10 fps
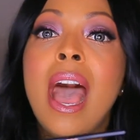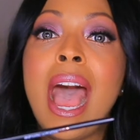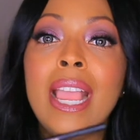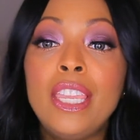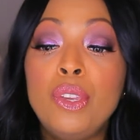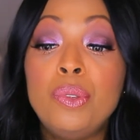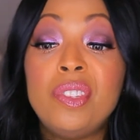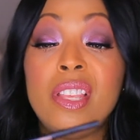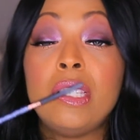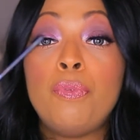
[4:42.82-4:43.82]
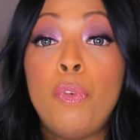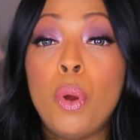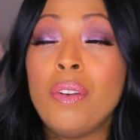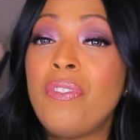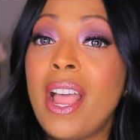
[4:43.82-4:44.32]
I used this
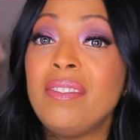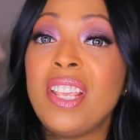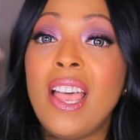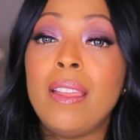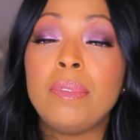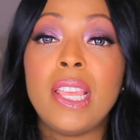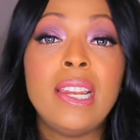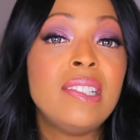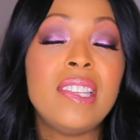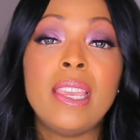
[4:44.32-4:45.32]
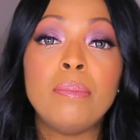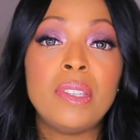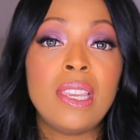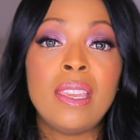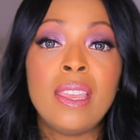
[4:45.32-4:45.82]
4 or 5 times and it's
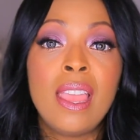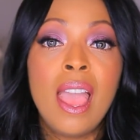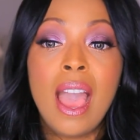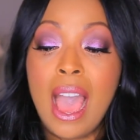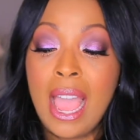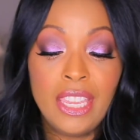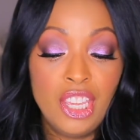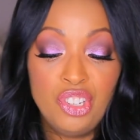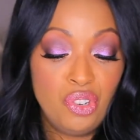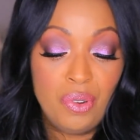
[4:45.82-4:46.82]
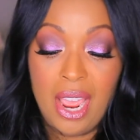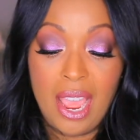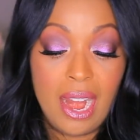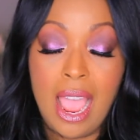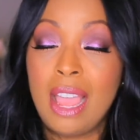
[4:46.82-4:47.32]
empty. I kid you
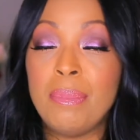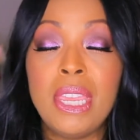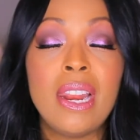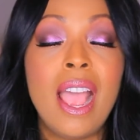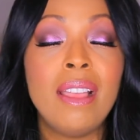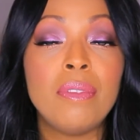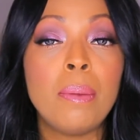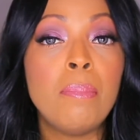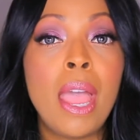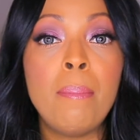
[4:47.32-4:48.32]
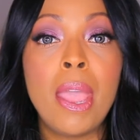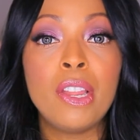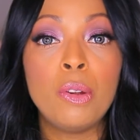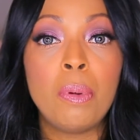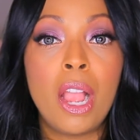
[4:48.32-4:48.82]
not. I mean, my
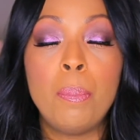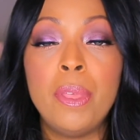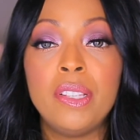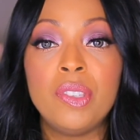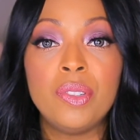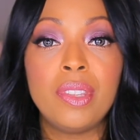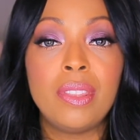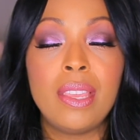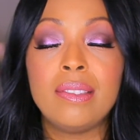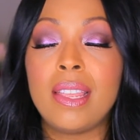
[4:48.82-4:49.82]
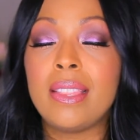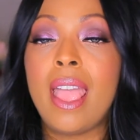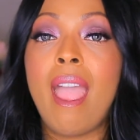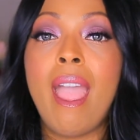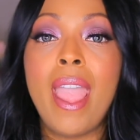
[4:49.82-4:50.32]
microbrow pencils and things like
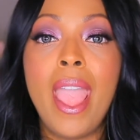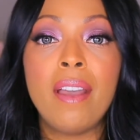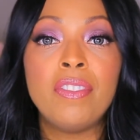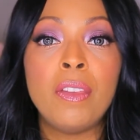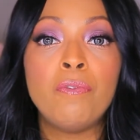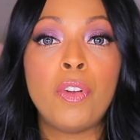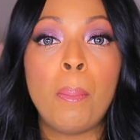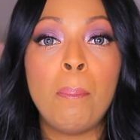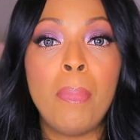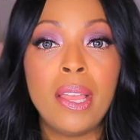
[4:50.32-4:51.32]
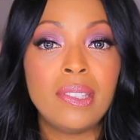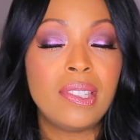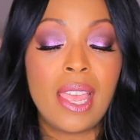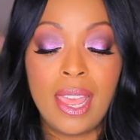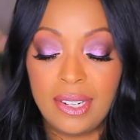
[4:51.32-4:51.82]
that, I have them for
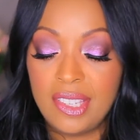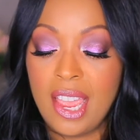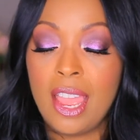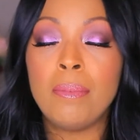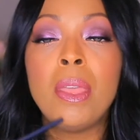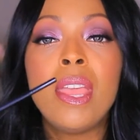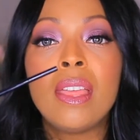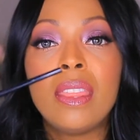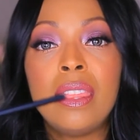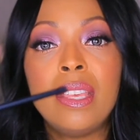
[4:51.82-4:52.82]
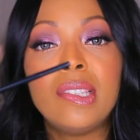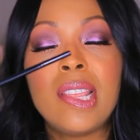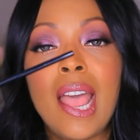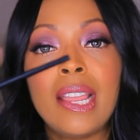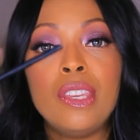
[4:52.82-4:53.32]
months at a time. This
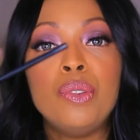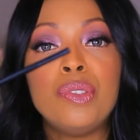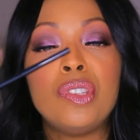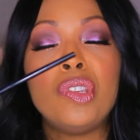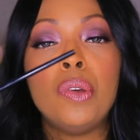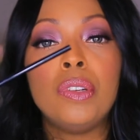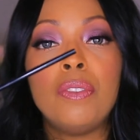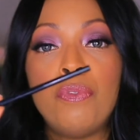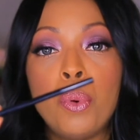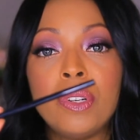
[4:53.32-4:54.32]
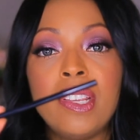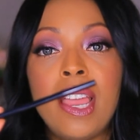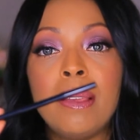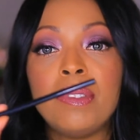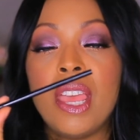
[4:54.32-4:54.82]
I used a total of 4
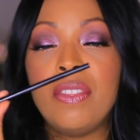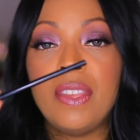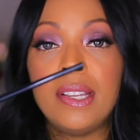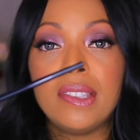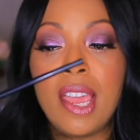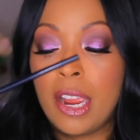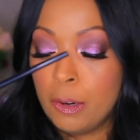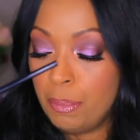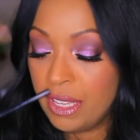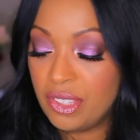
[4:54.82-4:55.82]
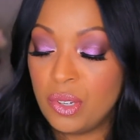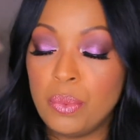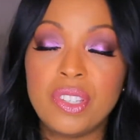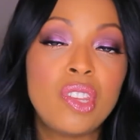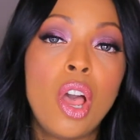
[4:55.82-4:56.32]
times and the entire pencil
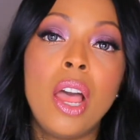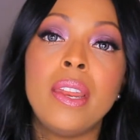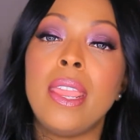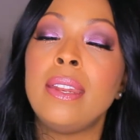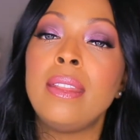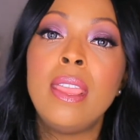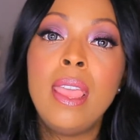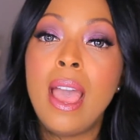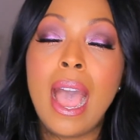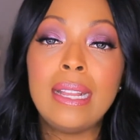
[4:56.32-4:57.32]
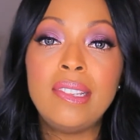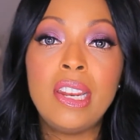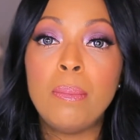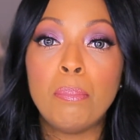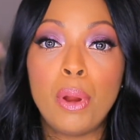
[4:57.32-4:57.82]
was gone, and I
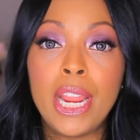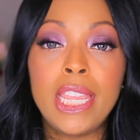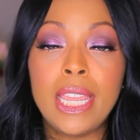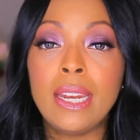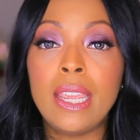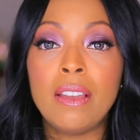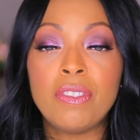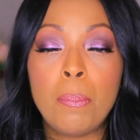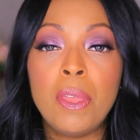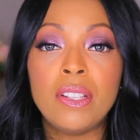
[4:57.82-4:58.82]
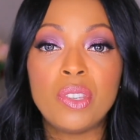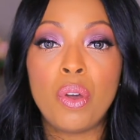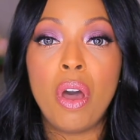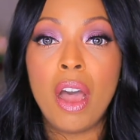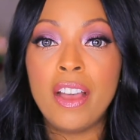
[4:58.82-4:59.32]
didn't break any of the
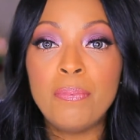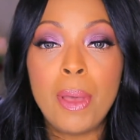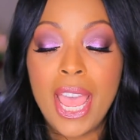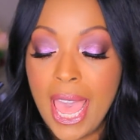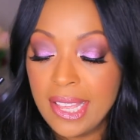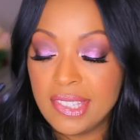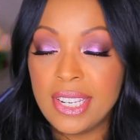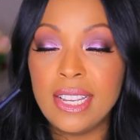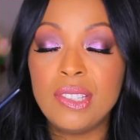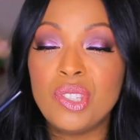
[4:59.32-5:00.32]
pencil off by accident.